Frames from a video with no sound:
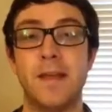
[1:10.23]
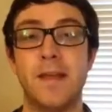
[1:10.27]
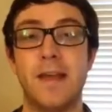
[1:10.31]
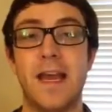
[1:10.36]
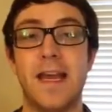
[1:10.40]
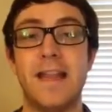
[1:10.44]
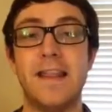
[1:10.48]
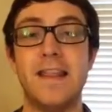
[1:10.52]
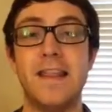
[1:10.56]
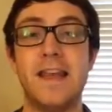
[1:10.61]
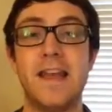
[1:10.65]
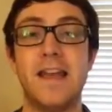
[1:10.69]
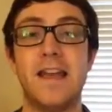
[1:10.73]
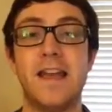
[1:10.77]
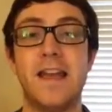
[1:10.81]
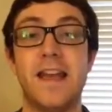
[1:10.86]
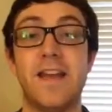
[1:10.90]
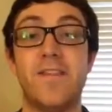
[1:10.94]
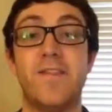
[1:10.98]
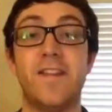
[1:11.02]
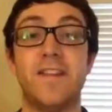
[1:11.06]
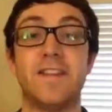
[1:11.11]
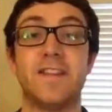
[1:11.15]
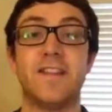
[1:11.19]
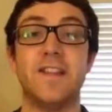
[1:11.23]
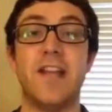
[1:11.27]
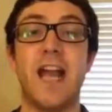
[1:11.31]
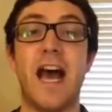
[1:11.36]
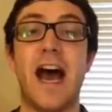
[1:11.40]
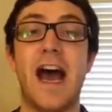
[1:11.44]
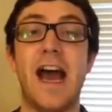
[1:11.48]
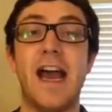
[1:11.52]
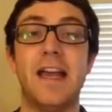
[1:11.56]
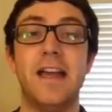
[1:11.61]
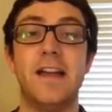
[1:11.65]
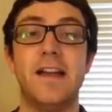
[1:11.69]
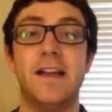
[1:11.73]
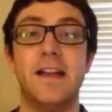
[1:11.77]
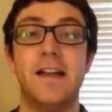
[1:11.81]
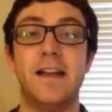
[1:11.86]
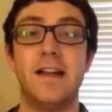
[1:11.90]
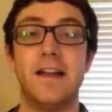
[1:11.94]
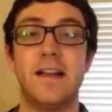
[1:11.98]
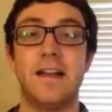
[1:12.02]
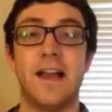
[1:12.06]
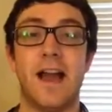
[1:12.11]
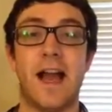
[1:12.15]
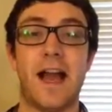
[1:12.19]
And then if it's not,
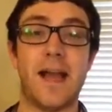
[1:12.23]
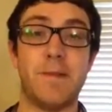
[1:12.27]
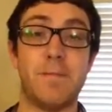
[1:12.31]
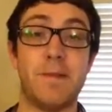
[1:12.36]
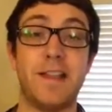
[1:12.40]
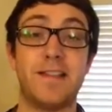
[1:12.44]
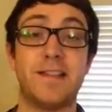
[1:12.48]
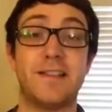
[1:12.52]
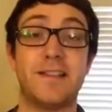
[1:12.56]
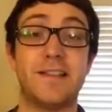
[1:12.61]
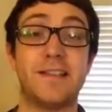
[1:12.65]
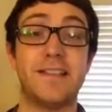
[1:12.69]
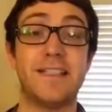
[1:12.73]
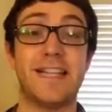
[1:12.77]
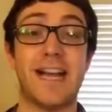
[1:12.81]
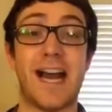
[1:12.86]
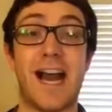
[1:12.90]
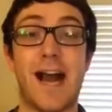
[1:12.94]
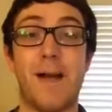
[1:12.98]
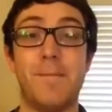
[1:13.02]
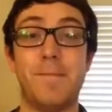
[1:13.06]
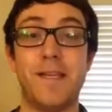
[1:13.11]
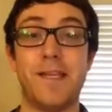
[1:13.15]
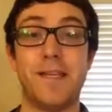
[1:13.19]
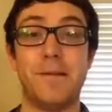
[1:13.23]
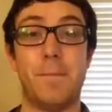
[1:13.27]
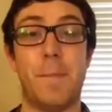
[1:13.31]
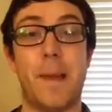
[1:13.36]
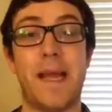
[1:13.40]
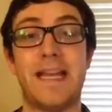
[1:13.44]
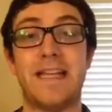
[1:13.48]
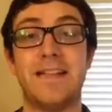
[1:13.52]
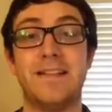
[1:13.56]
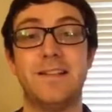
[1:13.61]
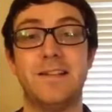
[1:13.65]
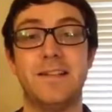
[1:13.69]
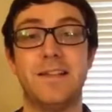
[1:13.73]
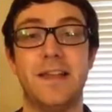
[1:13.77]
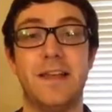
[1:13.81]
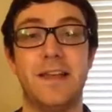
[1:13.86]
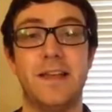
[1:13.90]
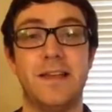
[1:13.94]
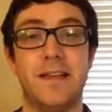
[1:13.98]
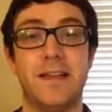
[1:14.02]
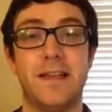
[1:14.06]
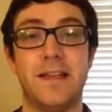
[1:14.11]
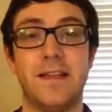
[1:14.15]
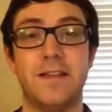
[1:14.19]
I basically copy and paste
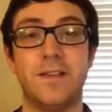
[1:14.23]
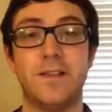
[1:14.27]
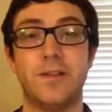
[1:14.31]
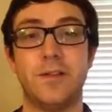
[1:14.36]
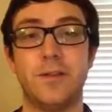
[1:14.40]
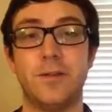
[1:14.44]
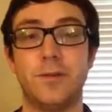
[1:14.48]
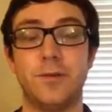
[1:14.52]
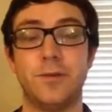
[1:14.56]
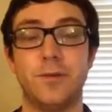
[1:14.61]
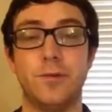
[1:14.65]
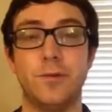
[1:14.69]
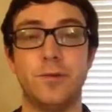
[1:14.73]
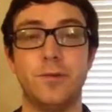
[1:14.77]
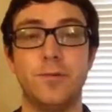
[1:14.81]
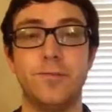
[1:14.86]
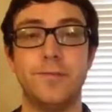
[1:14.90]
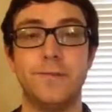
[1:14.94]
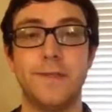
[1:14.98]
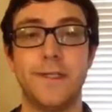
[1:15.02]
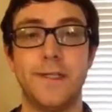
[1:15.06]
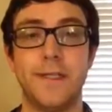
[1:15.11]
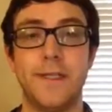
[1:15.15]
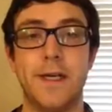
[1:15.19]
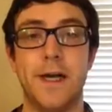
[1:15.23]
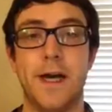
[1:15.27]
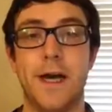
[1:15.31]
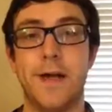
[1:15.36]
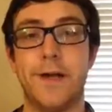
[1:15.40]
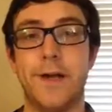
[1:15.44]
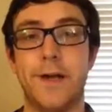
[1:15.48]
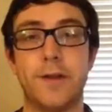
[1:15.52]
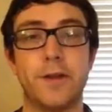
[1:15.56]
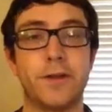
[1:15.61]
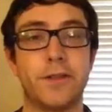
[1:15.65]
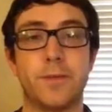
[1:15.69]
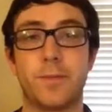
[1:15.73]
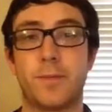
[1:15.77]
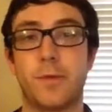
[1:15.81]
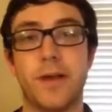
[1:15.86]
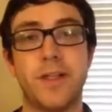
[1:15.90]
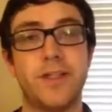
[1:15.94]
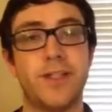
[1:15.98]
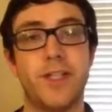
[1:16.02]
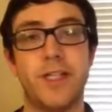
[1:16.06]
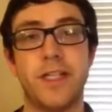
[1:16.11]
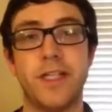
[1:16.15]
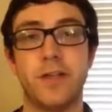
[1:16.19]
it into another
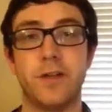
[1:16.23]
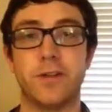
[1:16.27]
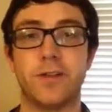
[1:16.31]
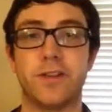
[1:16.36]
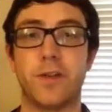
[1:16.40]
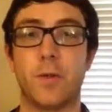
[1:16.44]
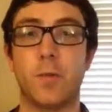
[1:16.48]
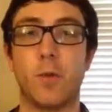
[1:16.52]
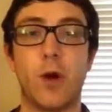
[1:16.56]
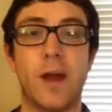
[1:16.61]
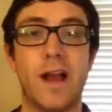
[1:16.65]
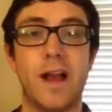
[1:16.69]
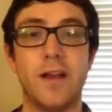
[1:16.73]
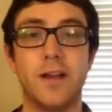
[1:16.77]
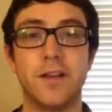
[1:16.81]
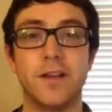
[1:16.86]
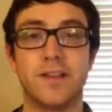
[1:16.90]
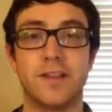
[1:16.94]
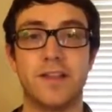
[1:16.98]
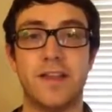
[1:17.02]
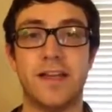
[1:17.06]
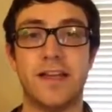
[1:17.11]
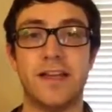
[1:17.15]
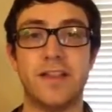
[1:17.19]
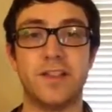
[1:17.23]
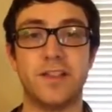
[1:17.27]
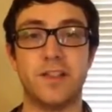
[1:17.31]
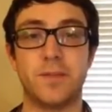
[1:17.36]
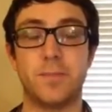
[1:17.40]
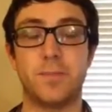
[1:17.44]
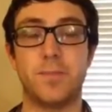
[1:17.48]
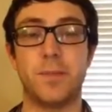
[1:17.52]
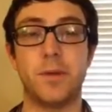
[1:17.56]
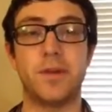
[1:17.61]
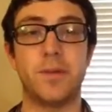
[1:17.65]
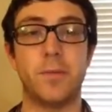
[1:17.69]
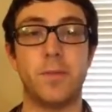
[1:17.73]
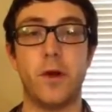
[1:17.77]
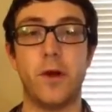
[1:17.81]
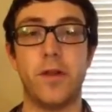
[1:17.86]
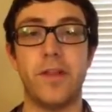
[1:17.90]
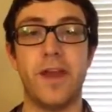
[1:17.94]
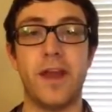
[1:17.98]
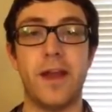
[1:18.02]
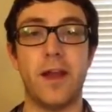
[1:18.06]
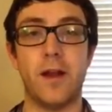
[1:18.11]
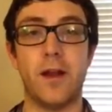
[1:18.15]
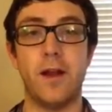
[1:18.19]
spreadsheet or somewhere else, and I just put them all
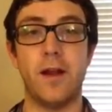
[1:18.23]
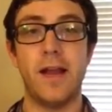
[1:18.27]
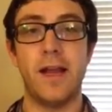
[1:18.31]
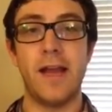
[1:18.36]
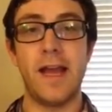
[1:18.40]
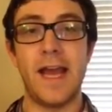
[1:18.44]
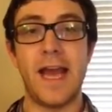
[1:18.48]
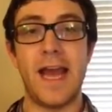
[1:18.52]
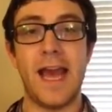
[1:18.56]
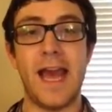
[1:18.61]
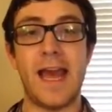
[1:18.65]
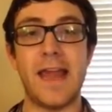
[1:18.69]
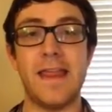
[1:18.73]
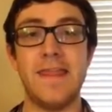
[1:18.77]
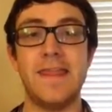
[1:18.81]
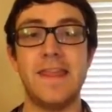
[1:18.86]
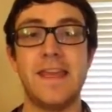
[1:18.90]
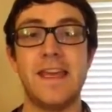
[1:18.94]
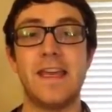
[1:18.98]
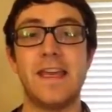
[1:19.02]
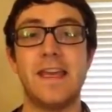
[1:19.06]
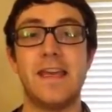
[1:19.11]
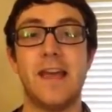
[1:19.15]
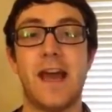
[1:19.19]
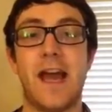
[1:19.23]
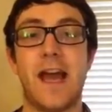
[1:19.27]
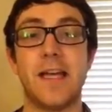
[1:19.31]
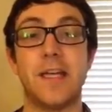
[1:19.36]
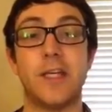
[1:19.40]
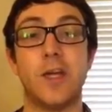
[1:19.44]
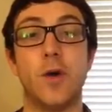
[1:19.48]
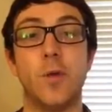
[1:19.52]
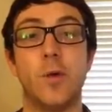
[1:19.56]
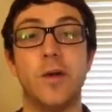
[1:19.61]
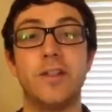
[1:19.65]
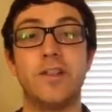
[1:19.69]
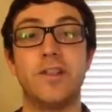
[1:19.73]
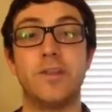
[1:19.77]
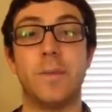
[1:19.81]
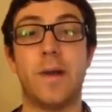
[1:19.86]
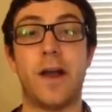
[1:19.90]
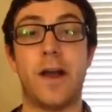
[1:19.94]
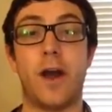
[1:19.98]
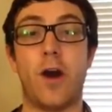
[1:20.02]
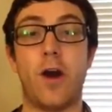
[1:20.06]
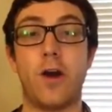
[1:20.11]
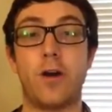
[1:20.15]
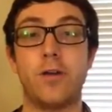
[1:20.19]
there, and then I go into my
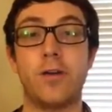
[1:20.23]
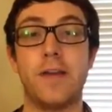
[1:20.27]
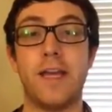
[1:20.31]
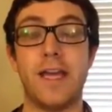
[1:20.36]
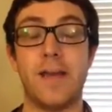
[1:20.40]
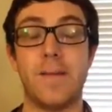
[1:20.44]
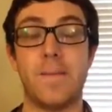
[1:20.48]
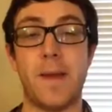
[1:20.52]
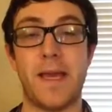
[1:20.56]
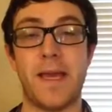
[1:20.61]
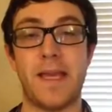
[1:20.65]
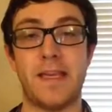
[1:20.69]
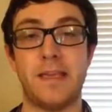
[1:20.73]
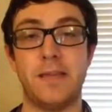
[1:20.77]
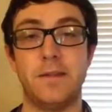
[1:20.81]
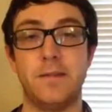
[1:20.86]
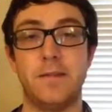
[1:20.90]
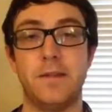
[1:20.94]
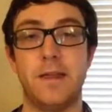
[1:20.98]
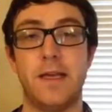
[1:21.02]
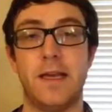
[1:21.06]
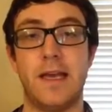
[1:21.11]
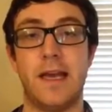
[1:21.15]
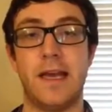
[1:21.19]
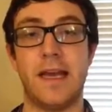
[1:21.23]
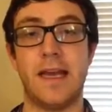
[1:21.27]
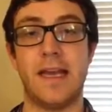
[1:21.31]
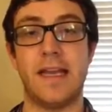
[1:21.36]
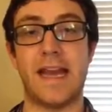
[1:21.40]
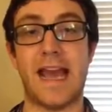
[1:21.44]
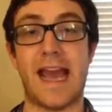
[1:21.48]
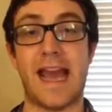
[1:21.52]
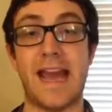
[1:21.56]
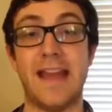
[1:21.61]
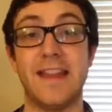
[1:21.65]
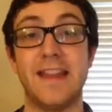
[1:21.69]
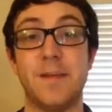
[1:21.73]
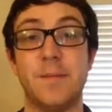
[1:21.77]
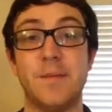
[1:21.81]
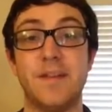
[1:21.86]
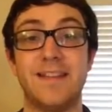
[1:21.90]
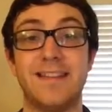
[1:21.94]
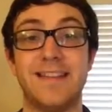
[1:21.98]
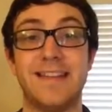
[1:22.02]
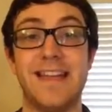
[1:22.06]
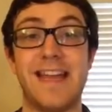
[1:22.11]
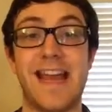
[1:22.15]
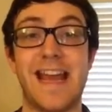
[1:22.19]
auto campaign and add them
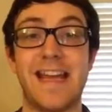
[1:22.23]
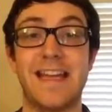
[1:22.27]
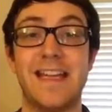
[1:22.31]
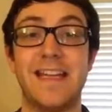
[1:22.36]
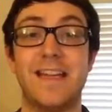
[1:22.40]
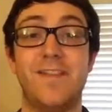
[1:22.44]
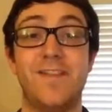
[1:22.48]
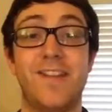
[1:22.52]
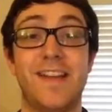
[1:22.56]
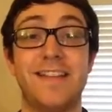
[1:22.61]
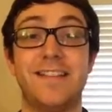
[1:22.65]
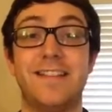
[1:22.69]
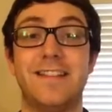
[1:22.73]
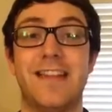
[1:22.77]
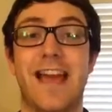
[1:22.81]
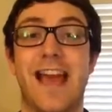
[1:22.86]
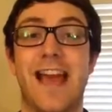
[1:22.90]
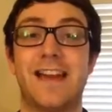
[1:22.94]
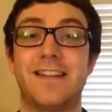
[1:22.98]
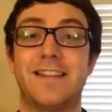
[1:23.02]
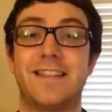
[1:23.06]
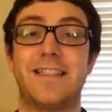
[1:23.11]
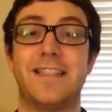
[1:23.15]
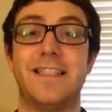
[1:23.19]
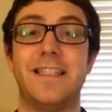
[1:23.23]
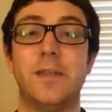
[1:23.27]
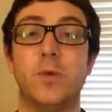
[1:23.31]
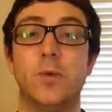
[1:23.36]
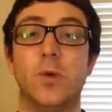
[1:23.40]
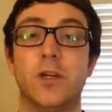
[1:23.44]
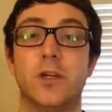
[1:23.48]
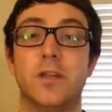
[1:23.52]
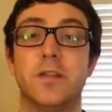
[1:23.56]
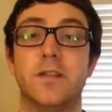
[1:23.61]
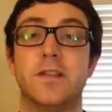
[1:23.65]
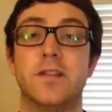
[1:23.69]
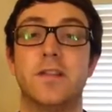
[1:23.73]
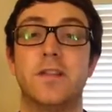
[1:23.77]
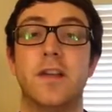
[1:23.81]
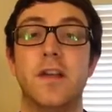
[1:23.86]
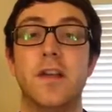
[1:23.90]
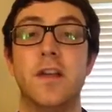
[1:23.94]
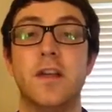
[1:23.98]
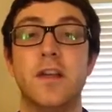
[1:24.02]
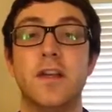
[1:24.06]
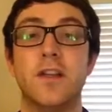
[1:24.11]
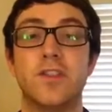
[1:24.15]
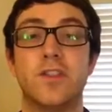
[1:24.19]
as negative exact keywords,
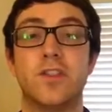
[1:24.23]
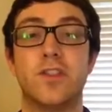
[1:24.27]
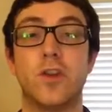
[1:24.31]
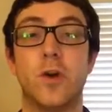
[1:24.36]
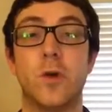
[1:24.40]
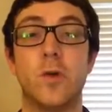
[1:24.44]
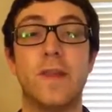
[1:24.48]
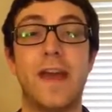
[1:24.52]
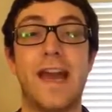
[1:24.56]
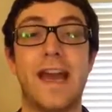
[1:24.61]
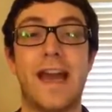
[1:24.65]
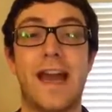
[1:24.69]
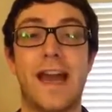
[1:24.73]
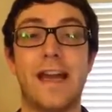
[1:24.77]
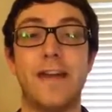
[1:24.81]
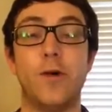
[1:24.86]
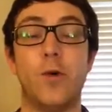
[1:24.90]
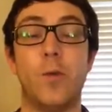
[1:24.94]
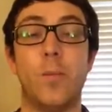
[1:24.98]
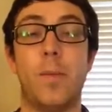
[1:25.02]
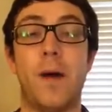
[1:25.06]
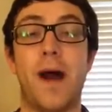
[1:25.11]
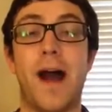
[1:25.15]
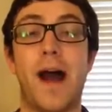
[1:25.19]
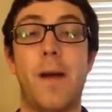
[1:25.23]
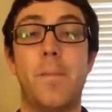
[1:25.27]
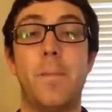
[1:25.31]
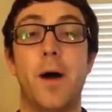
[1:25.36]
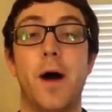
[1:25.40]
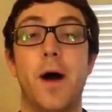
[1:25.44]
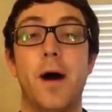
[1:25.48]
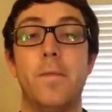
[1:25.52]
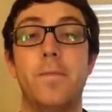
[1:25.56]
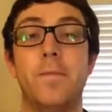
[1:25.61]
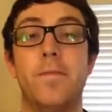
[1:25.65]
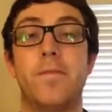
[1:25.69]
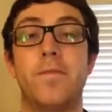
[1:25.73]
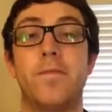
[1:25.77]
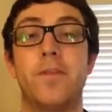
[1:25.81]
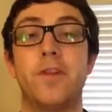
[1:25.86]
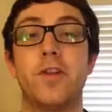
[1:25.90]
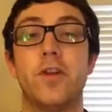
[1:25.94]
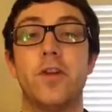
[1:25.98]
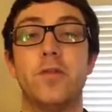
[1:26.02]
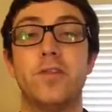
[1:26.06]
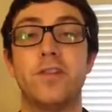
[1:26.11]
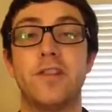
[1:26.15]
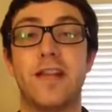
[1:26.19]
so that I don't pop up for
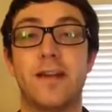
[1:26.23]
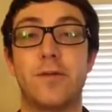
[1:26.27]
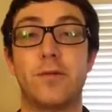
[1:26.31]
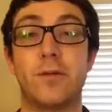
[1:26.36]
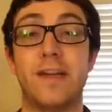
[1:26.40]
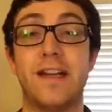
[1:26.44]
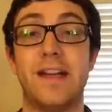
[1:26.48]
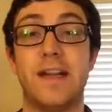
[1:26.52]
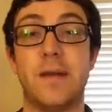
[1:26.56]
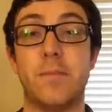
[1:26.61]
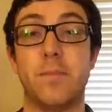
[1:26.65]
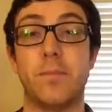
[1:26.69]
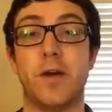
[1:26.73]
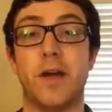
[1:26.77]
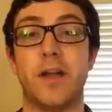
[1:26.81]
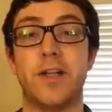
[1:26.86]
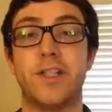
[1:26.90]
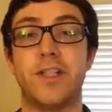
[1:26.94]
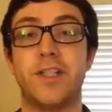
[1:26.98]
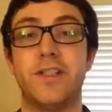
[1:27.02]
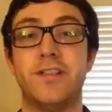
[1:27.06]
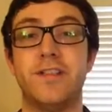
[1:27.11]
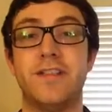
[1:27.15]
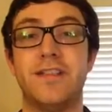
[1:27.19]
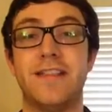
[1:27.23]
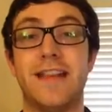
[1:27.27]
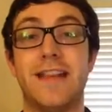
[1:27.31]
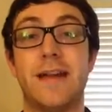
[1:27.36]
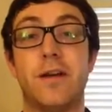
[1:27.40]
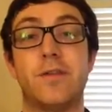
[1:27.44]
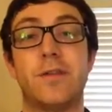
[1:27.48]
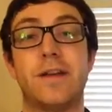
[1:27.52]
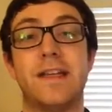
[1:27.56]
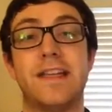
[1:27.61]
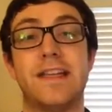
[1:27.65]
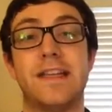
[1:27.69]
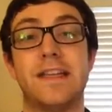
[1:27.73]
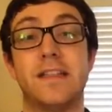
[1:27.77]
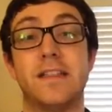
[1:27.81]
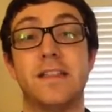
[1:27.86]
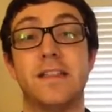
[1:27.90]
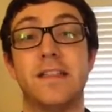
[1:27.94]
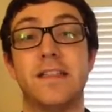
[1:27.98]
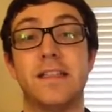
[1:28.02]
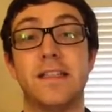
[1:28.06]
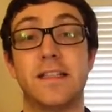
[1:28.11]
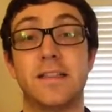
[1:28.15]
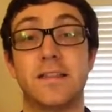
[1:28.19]
those, I don't get any impressions, and I don't get any
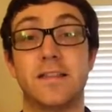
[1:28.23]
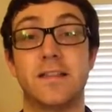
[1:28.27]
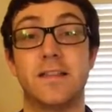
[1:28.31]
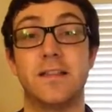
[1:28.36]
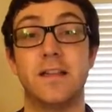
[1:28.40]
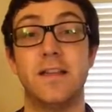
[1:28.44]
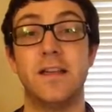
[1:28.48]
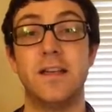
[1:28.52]
clicks,